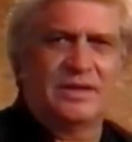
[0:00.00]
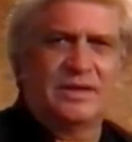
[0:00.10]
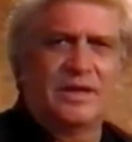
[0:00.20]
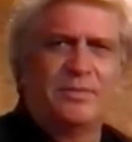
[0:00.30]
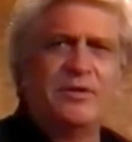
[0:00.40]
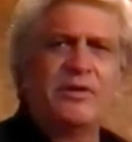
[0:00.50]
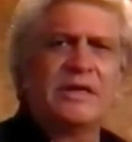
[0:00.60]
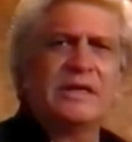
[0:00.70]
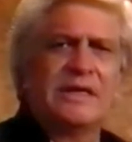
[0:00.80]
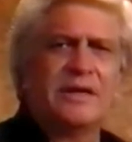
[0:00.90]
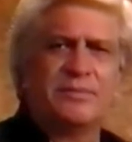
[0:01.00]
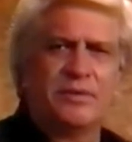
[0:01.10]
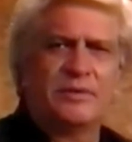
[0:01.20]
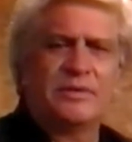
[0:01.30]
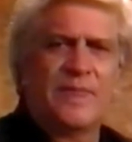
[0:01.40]
American Kenpo
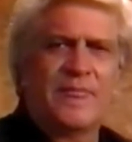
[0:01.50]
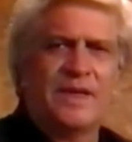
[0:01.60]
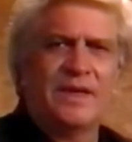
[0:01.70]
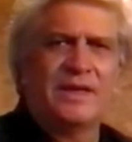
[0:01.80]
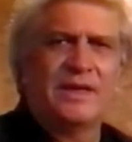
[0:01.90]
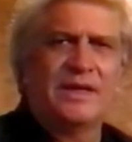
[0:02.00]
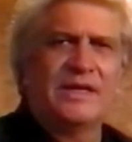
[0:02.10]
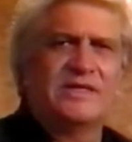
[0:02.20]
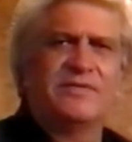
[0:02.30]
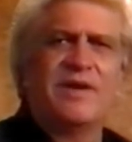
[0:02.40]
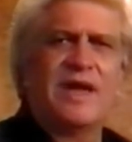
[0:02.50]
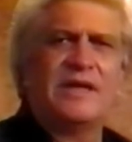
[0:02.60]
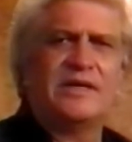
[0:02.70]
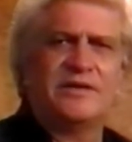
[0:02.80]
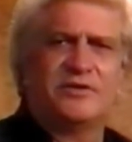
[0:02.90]
is
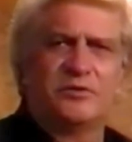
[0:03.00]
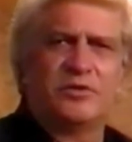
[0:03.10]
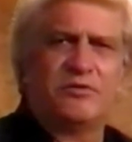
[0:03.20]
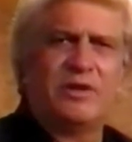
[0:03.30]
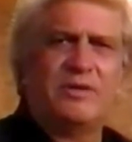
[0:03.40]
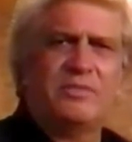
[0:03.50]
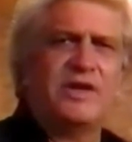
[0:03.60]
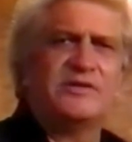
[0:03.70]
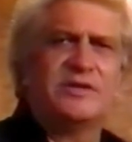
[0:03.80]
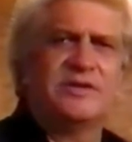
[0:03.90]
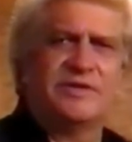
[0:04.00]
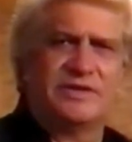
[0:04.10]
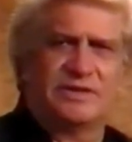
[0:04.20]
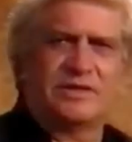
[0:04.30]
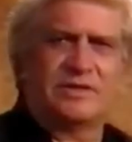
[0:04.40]
divided into three major
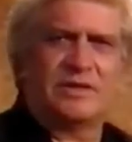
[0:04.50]
divisions: